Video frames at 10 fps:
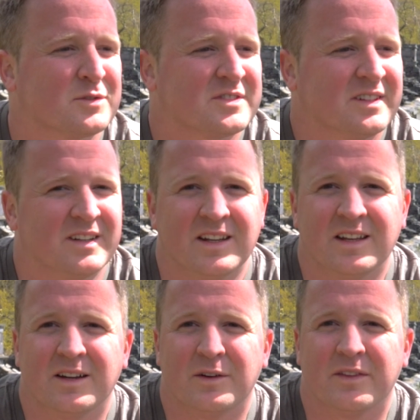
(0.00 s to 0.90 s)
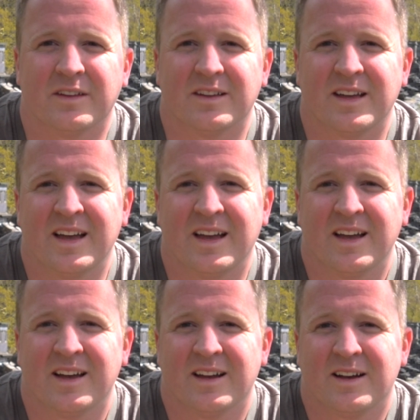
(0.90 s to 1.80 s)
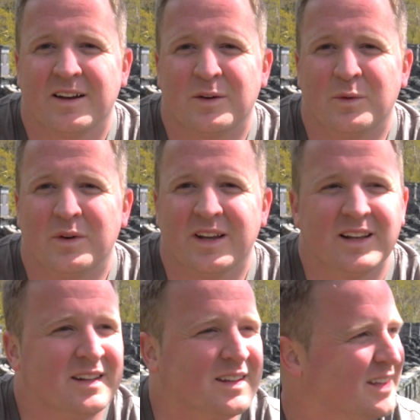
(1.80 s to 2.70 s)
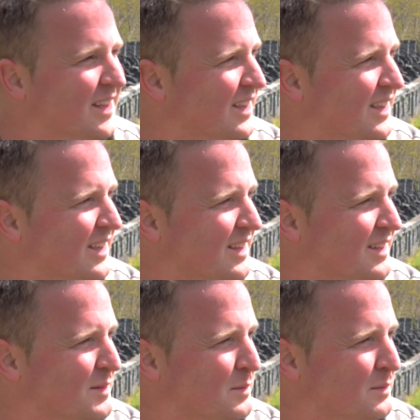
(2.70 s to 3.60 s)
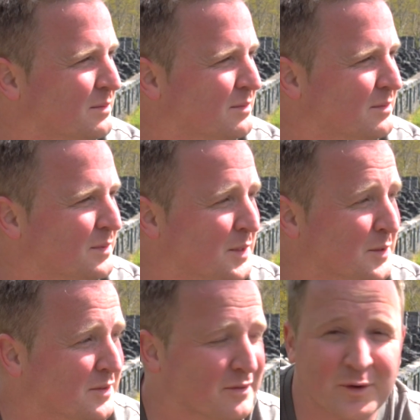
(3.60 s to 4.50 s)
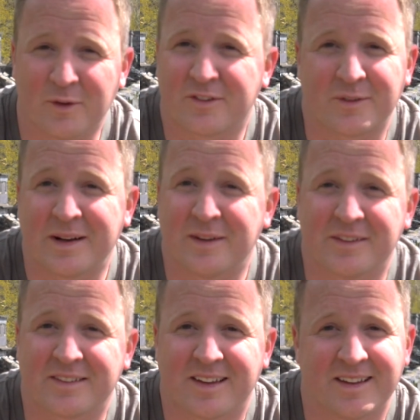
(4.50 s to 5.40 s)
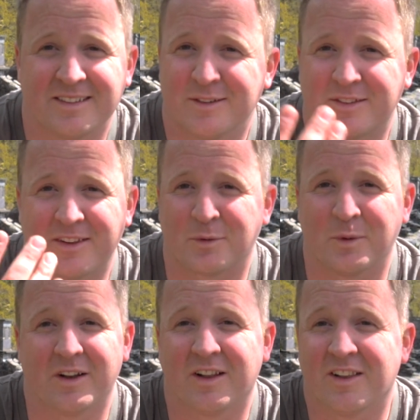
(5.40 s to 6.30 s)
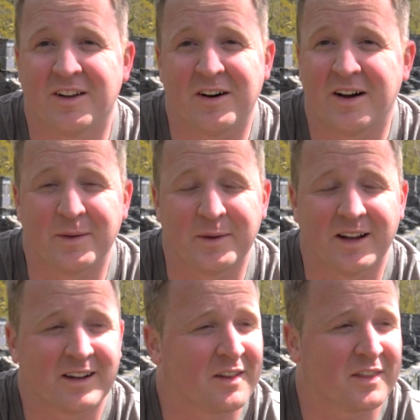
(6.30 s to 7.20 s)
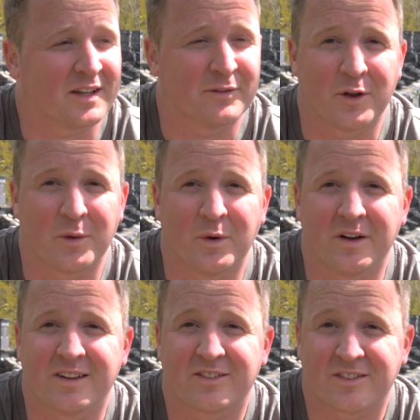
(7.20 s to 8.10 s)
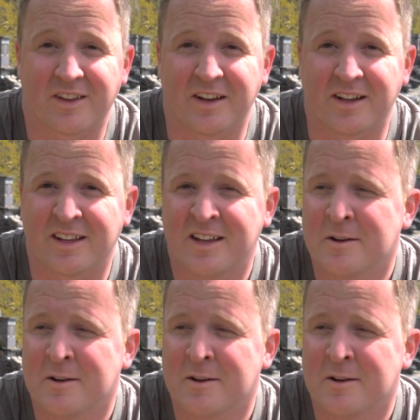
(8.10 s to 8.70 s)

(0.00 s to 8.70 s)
Sitting here in the really beautiful surroundings. I use this word a lot. I mean, I can't think of another word. It's stunning.